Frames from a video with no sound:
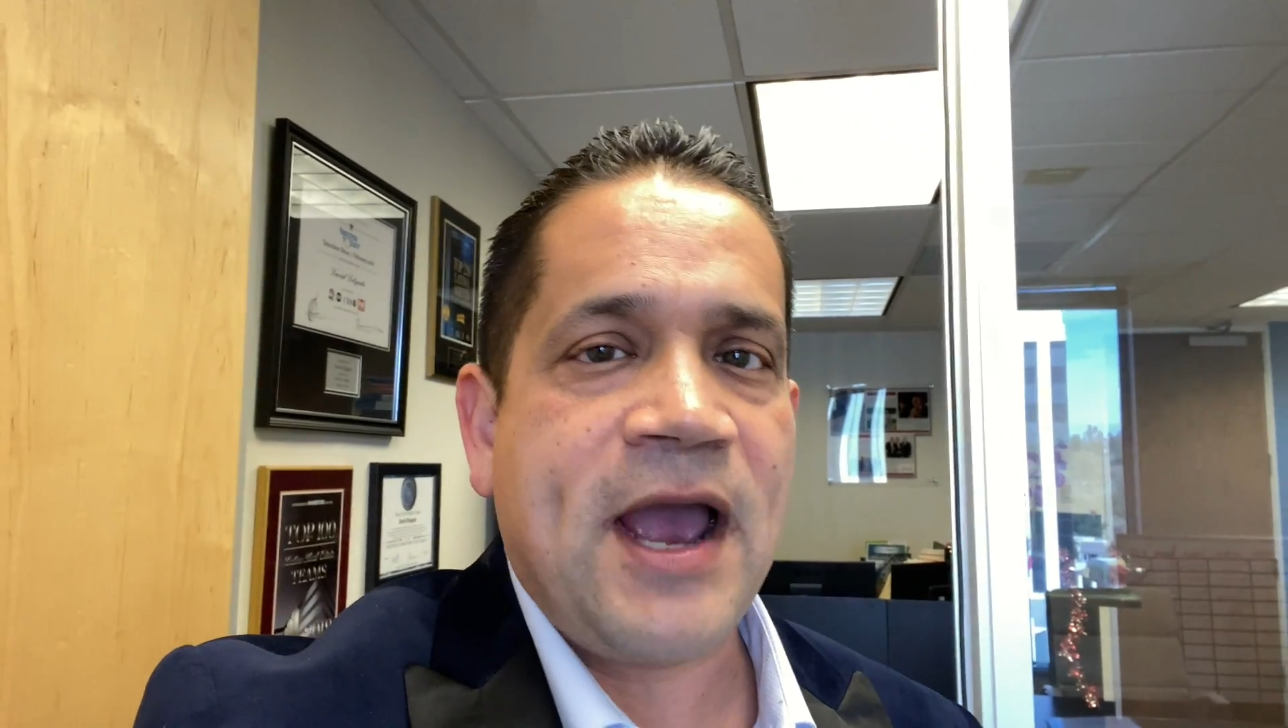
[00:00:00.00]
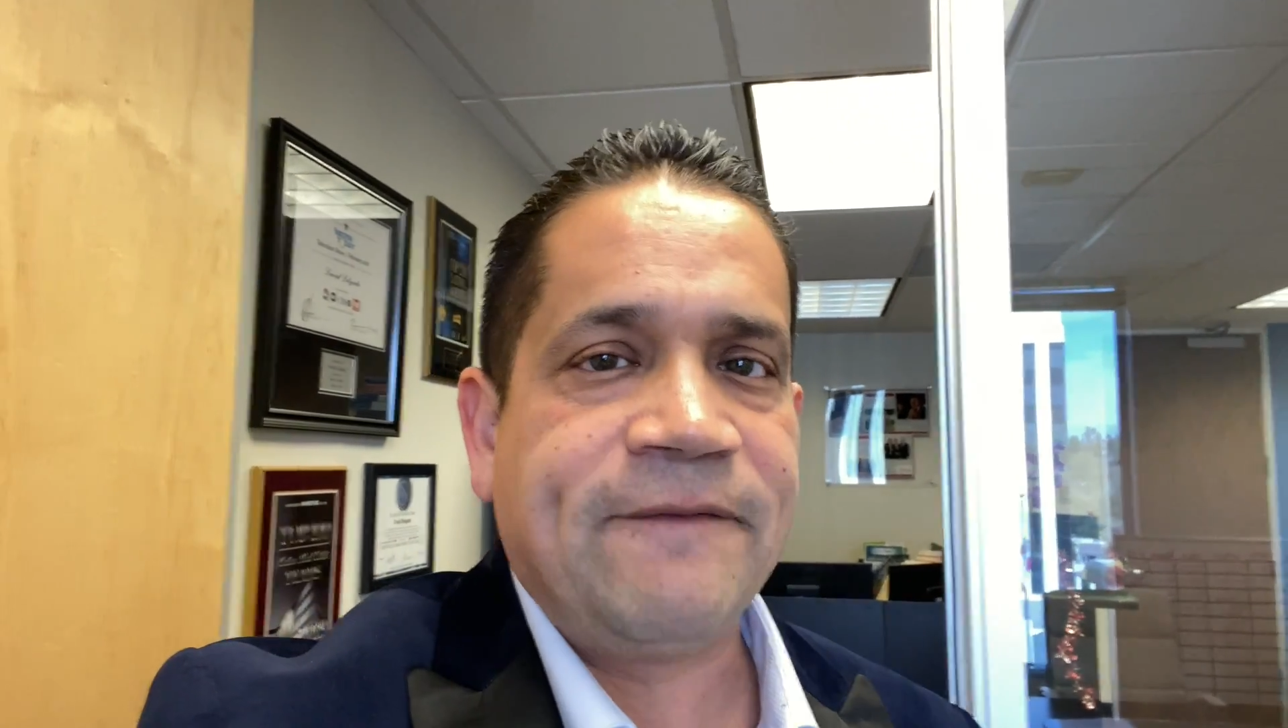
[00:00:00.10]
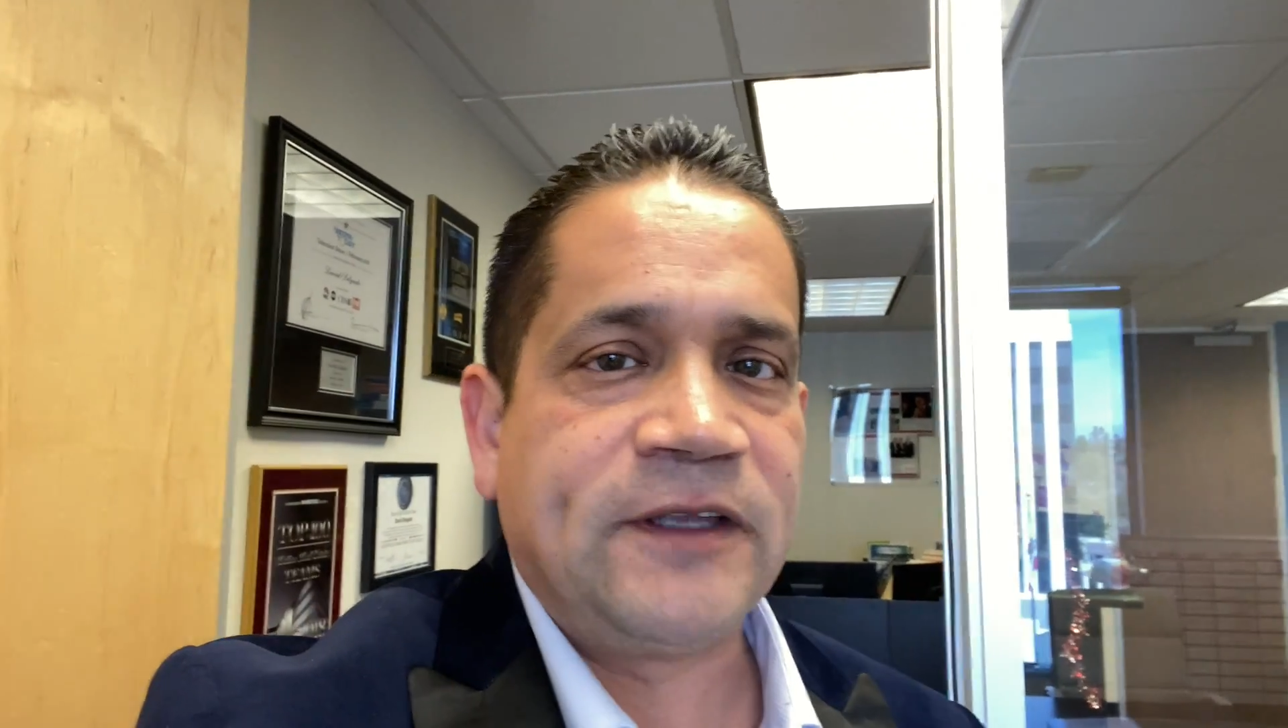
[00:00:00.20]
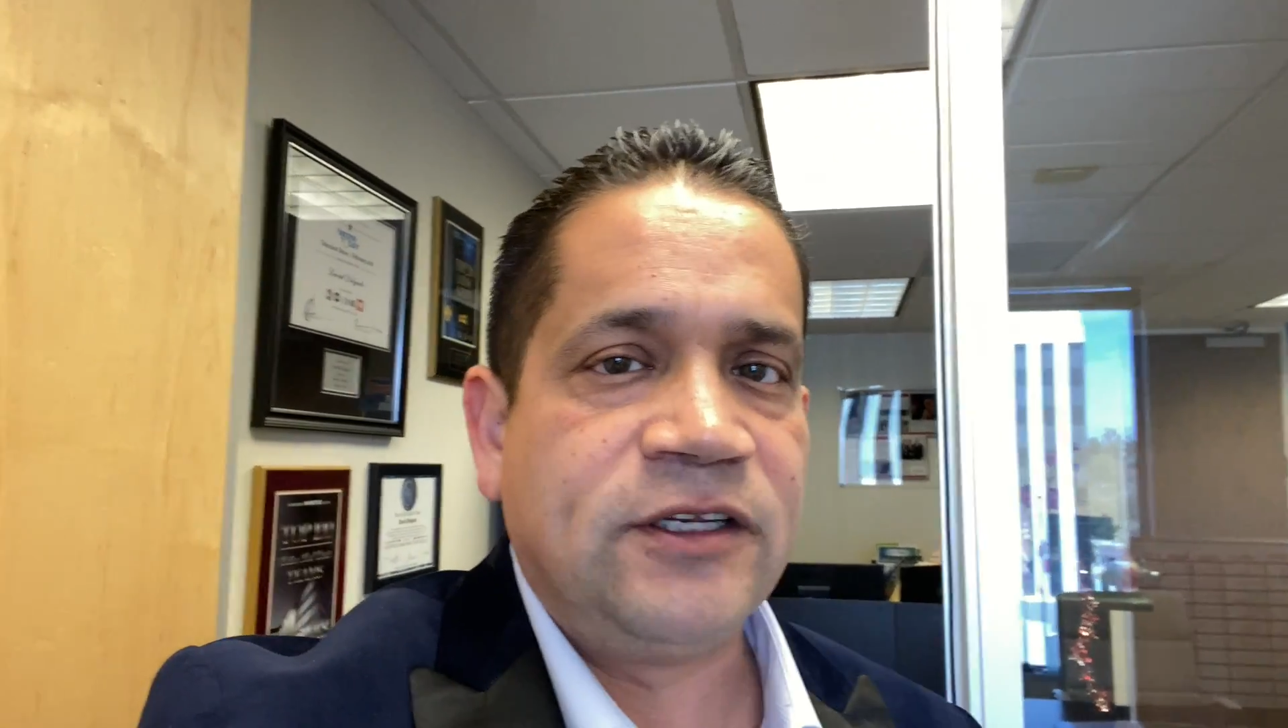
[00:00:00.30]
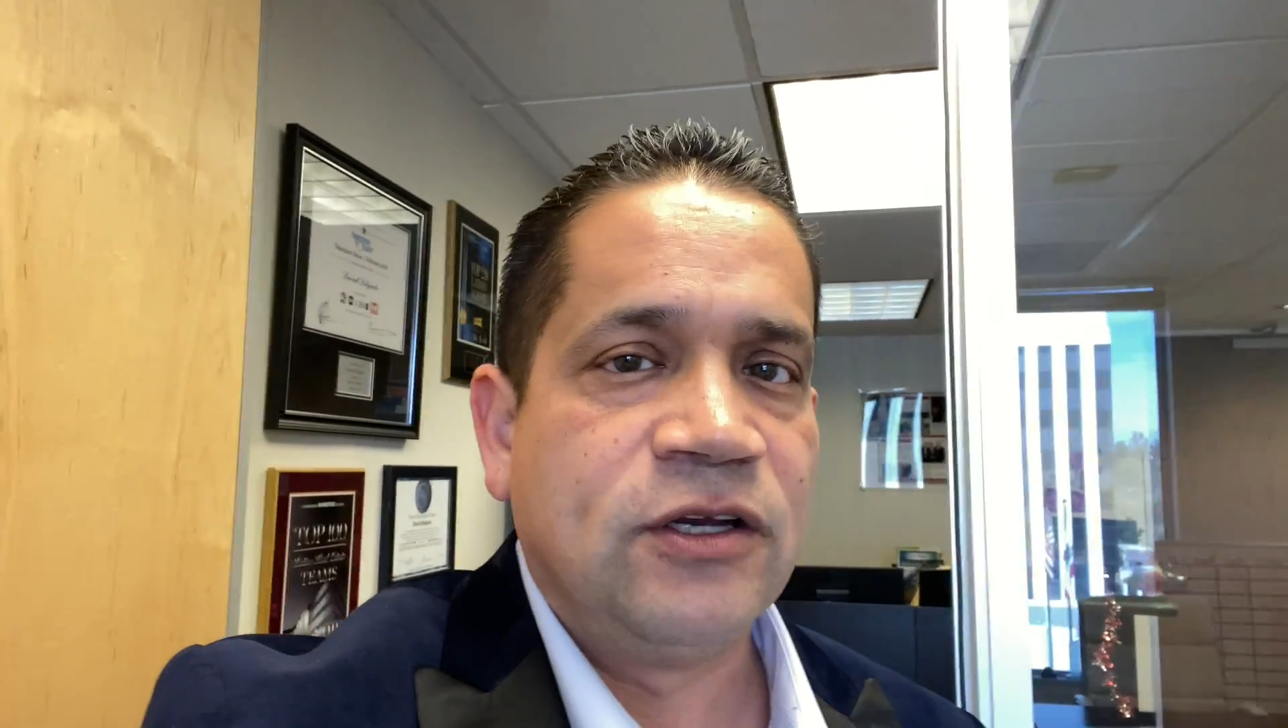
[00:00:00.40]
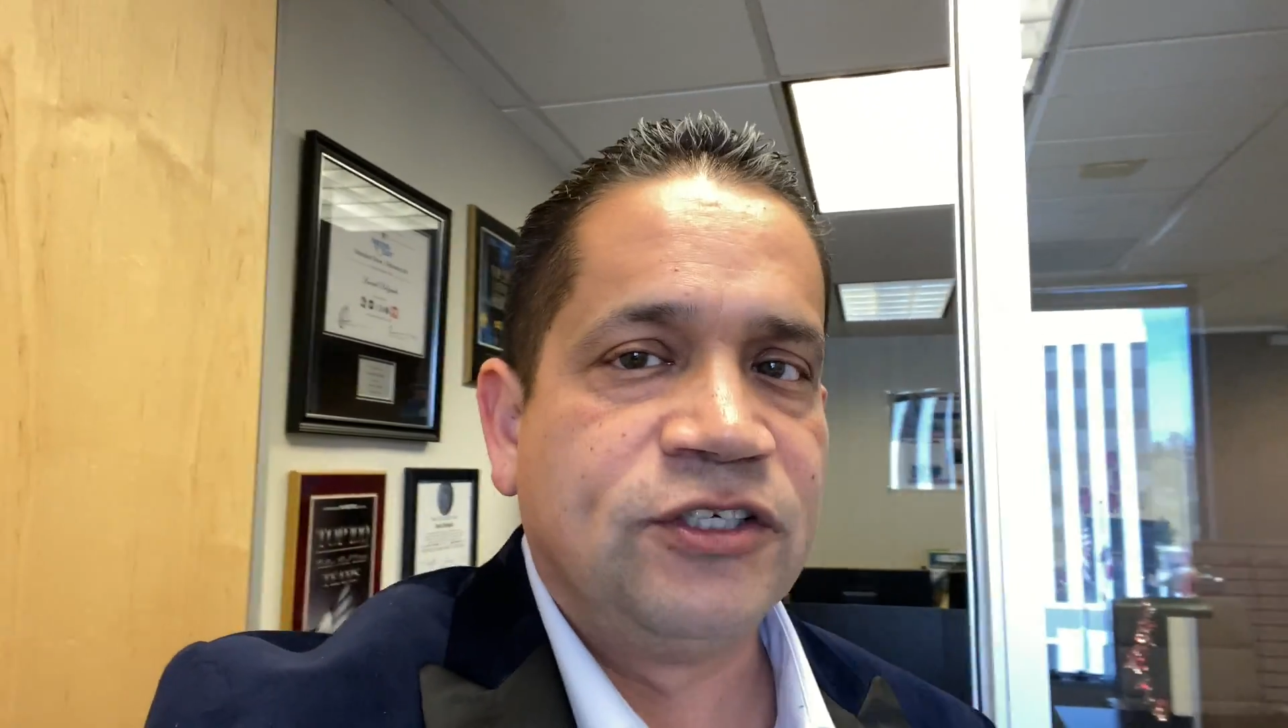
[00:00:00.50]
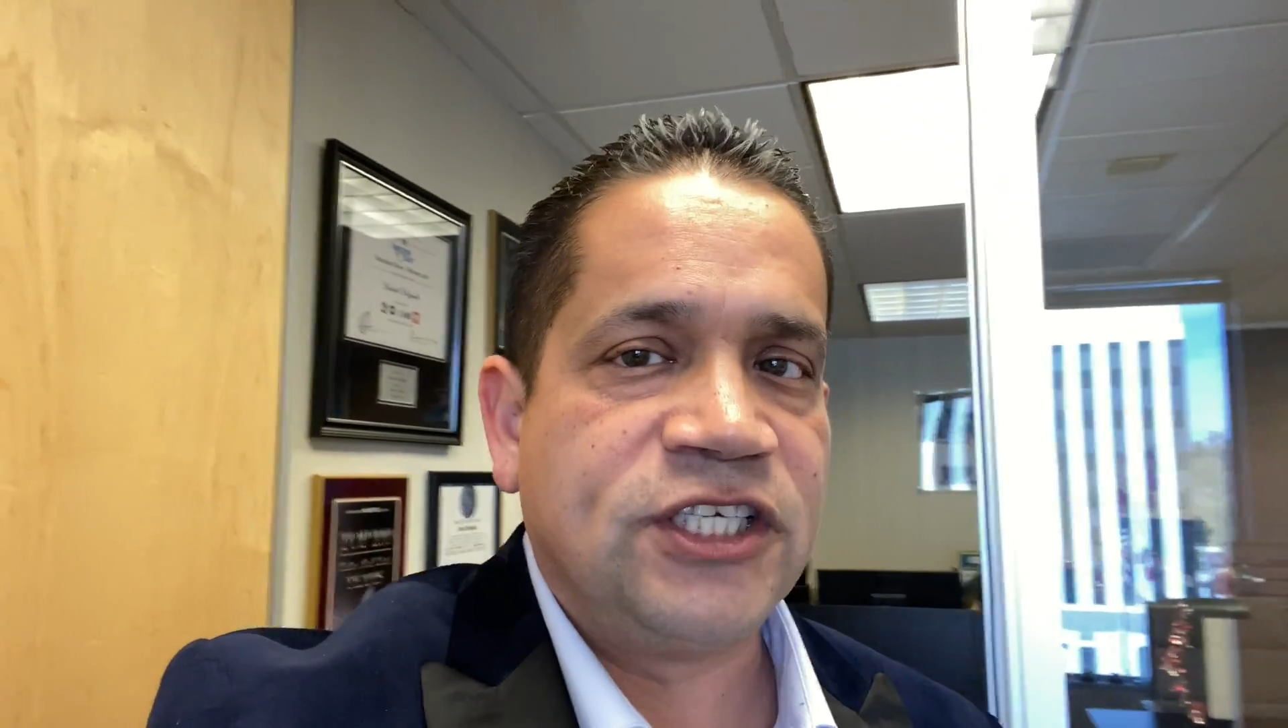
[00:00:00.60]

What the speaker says: have to do is